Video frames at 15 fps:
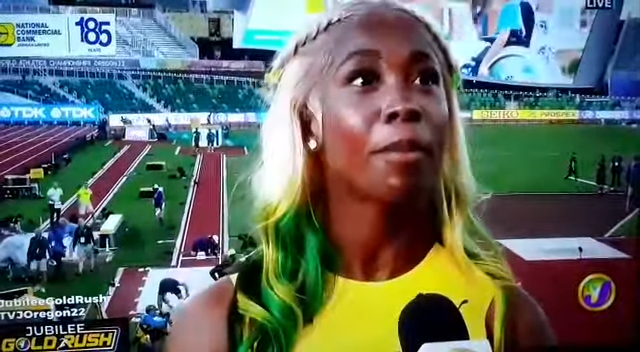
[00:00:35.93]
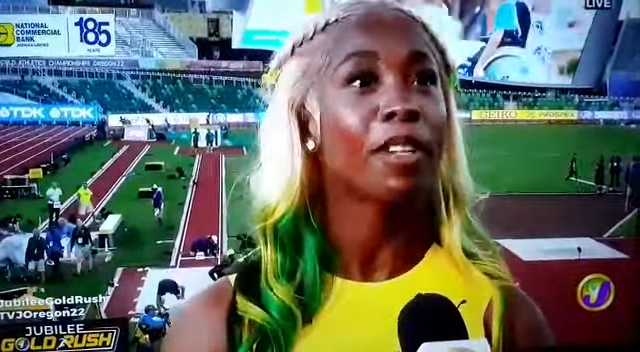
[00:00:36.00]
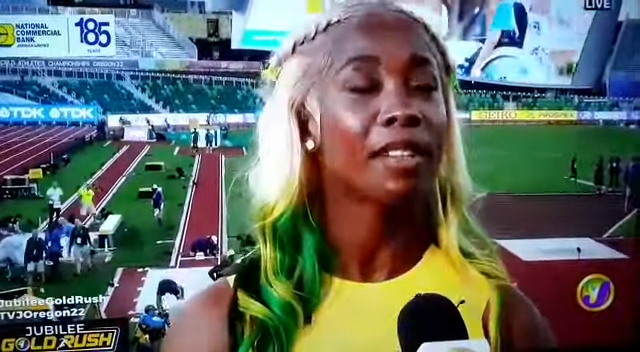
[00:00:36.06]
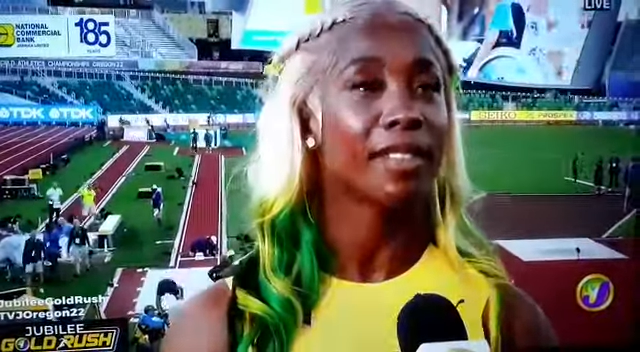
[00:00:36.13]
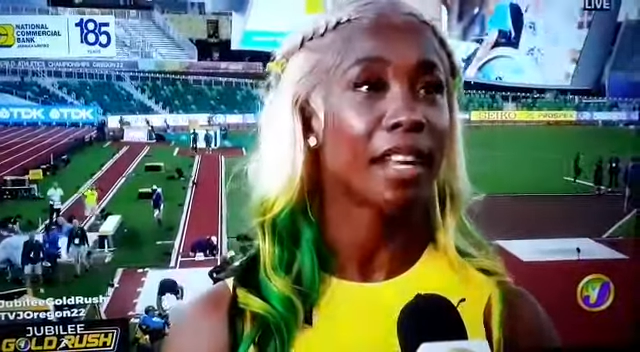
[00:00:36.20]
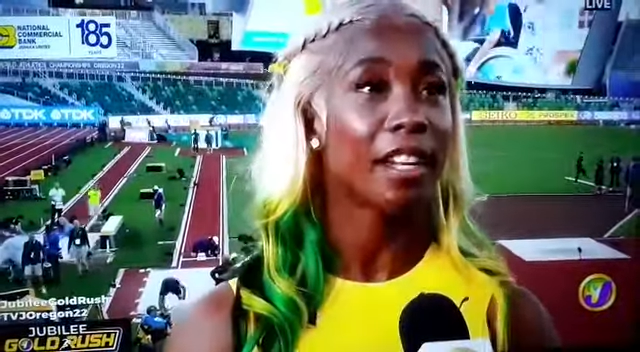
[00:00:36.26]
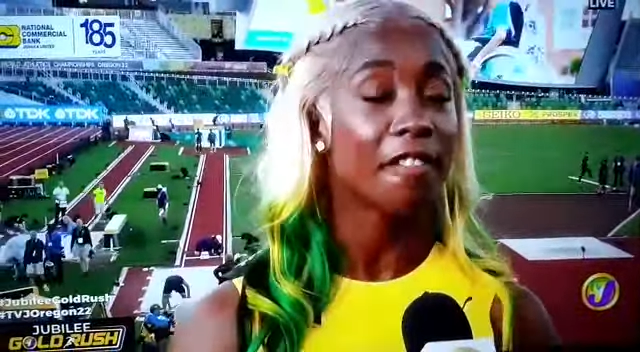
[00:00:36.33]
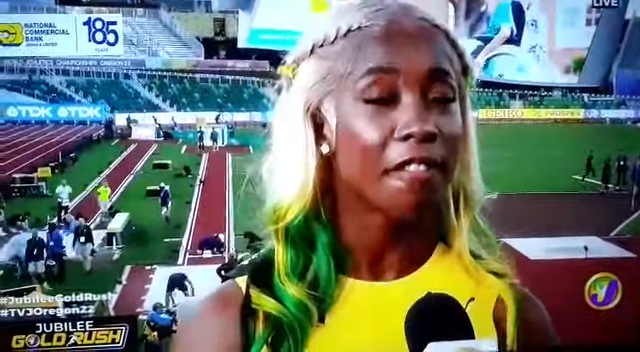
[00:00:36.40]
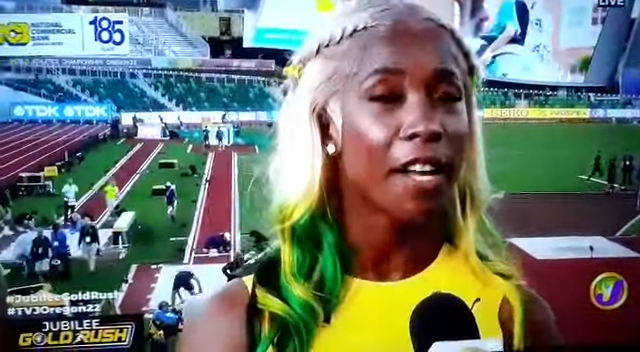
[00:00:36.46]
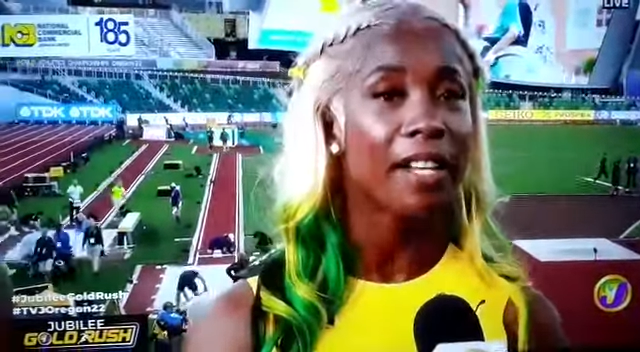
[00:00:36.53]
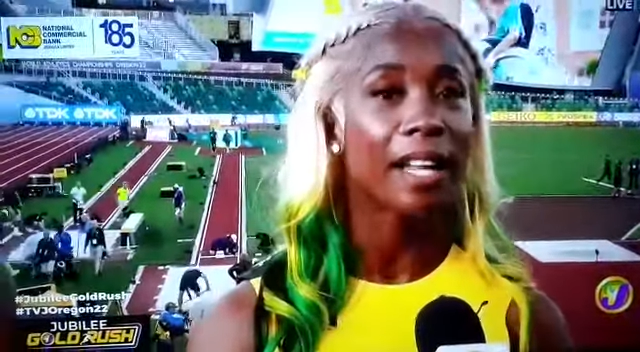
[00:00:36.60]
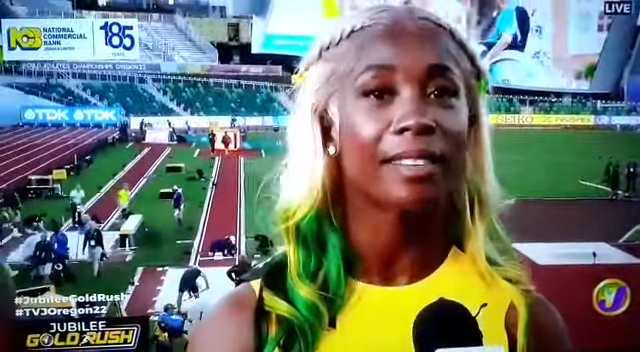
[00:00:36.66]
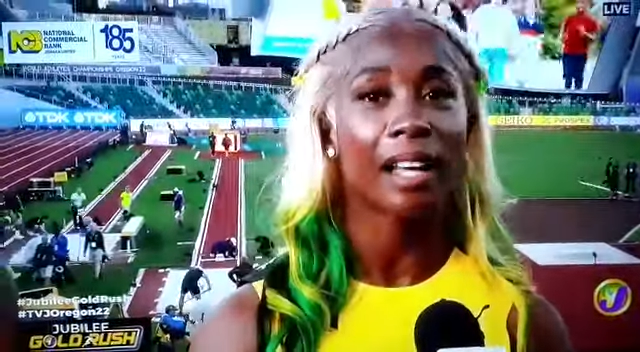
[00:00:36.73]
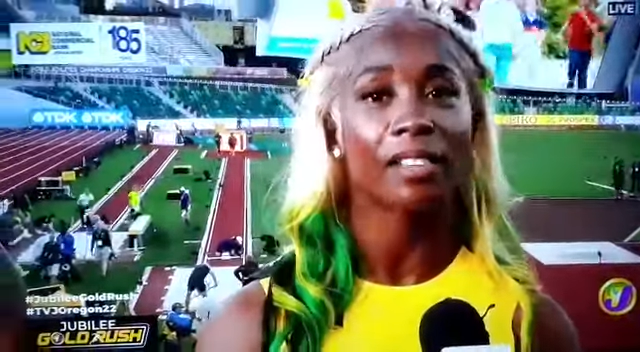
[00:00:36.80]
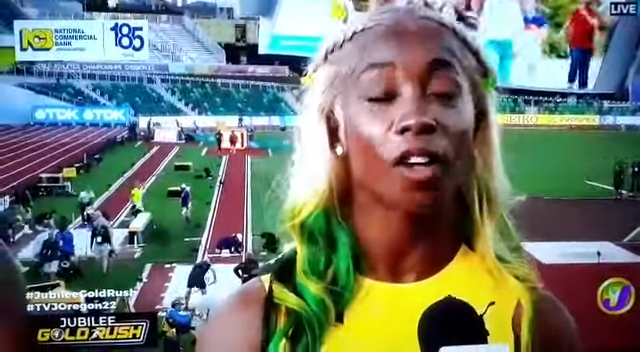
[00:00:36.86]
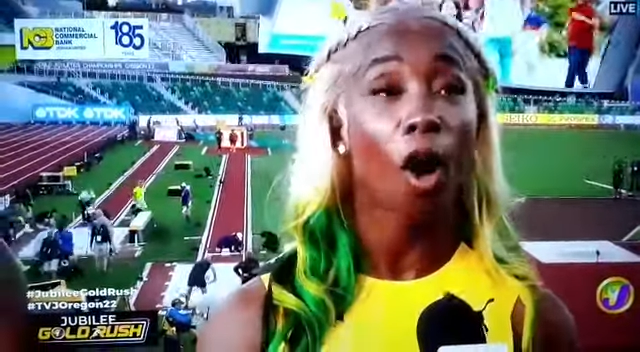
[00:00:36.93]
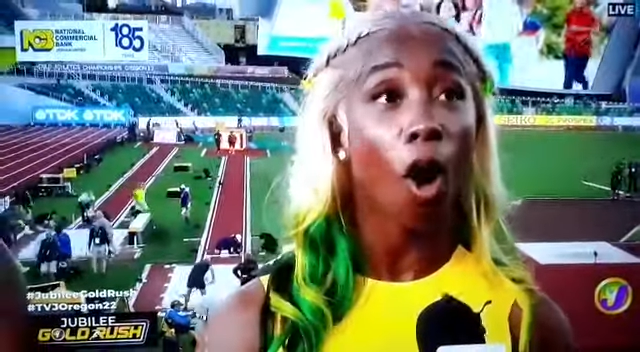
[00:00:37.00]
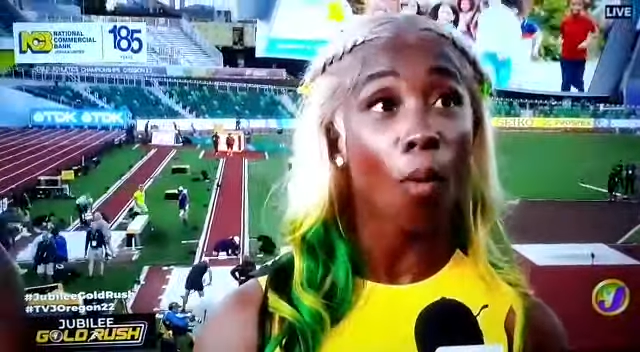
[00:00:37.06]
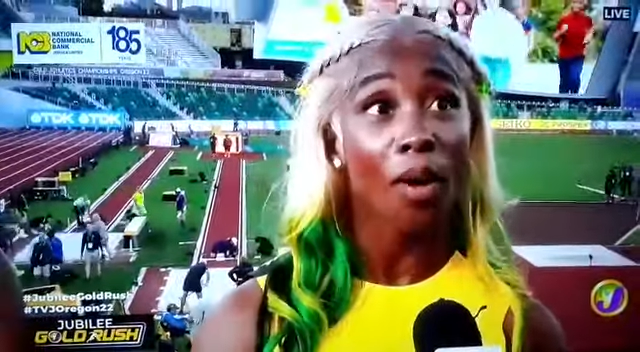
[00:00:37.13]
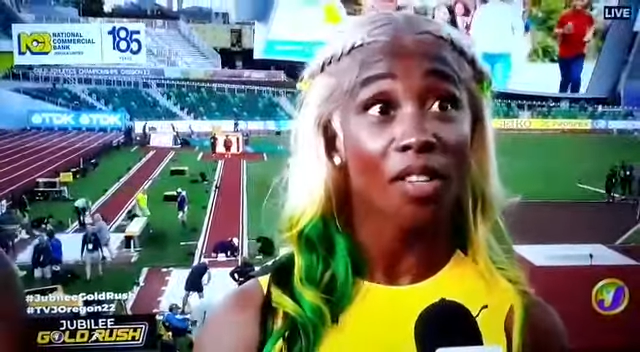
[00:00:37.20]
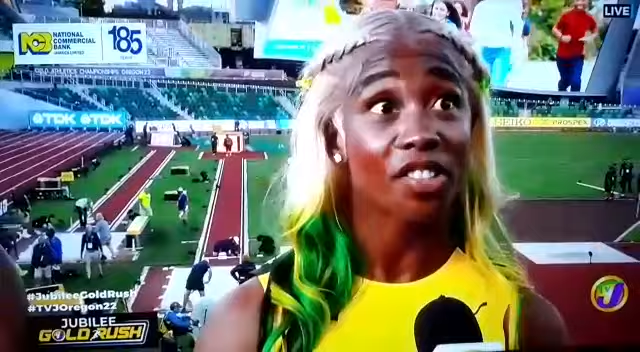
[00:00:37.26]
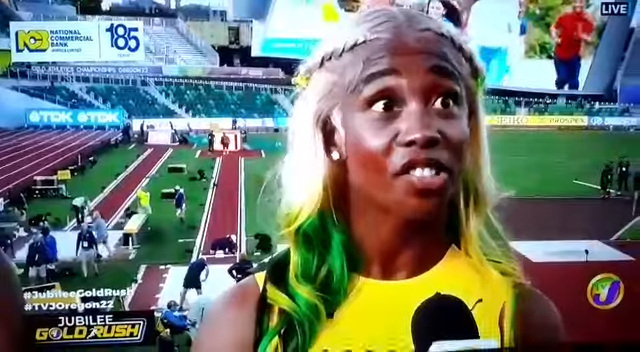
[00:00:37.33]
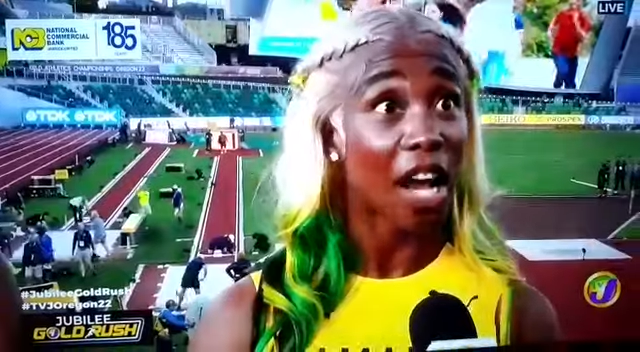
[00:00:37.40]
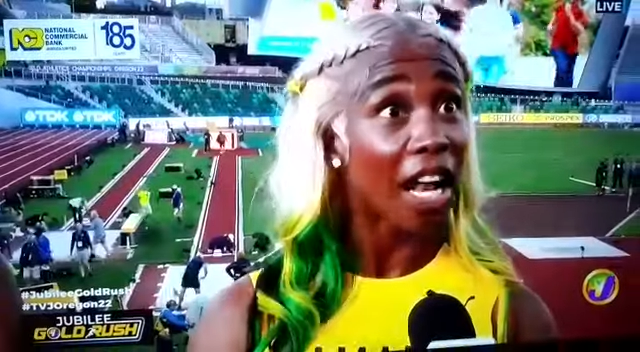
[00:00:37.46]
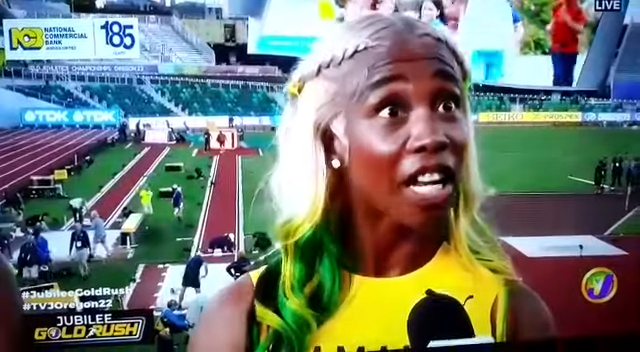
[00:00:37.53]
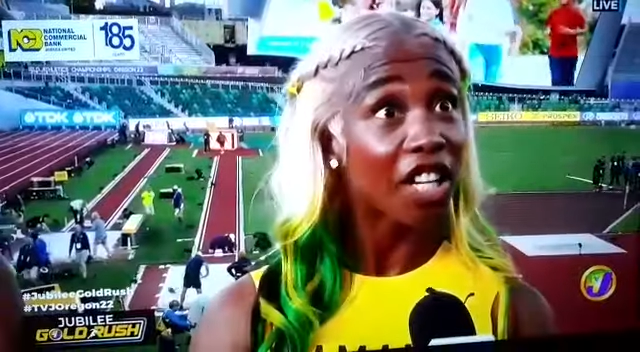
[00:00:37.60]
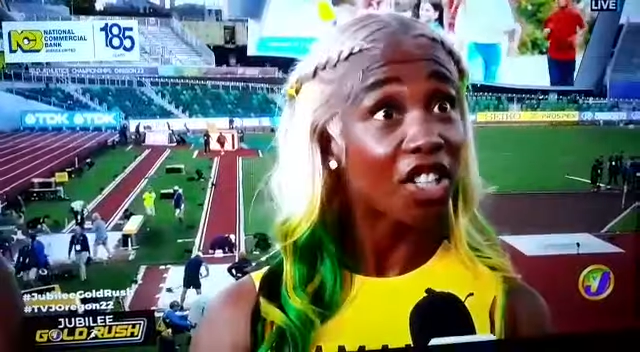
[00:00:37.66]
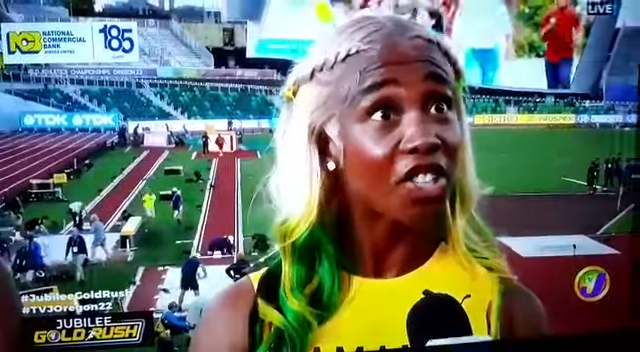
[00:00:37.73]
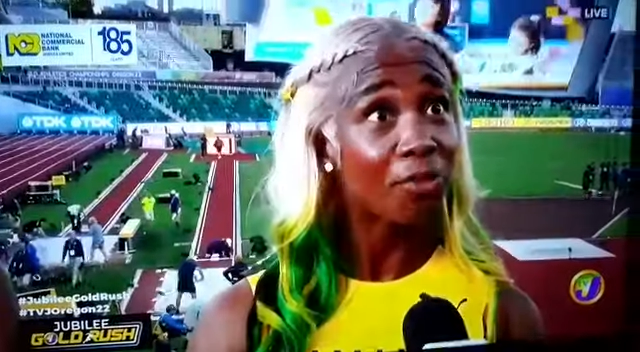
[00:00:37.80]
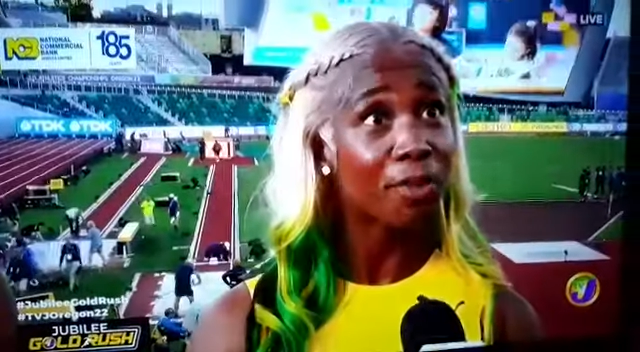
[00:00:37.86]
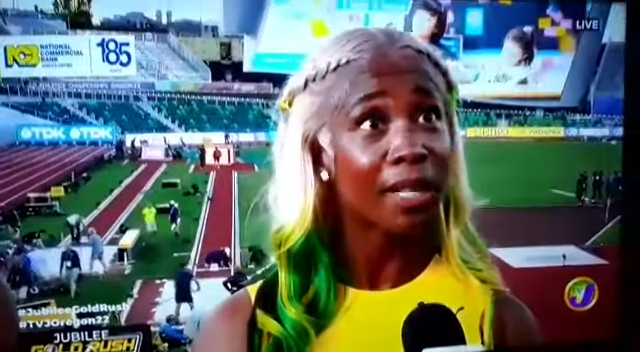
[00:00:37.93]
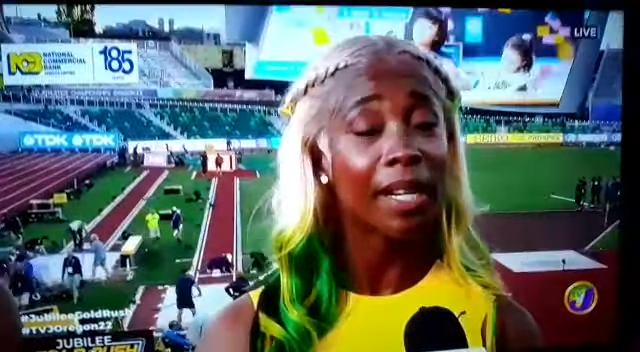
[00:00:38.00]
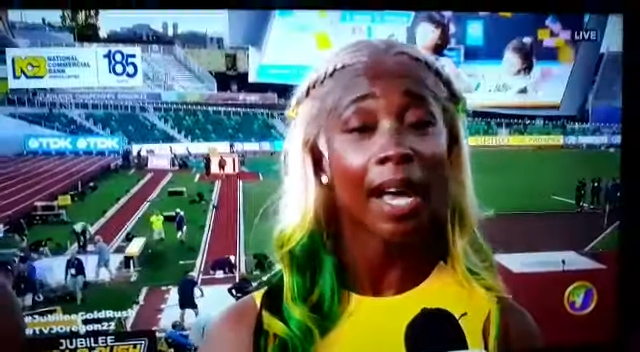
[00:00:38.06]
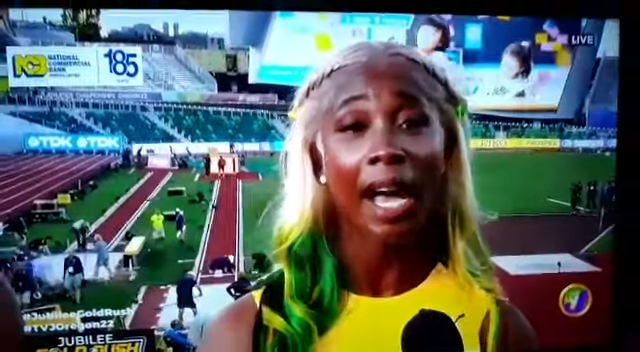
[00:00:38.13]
but it's an event that has always challenged me,